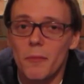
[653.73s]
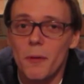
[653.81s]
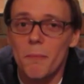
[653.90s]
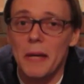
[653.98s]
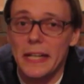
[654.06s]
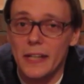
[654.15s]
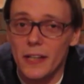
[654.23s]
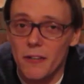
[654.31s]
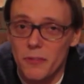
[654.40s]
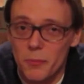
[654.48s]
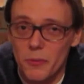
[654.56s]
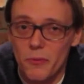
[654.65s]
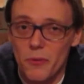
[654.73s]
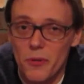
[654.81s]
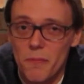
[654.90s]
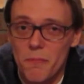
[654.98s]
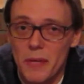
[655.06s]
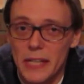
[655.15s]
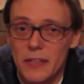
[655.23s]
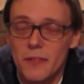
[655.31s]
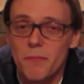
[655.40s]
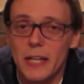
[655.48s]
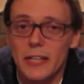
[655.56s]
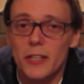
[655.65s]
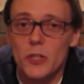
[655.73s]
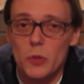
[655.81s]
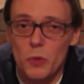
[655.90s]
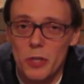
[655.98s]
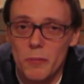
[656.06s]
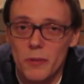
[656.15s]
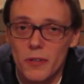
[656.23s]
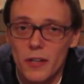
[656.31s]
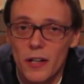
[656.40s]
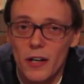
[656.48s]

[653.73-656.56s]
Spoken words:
Make it comfortable for them. Make it enjoyable.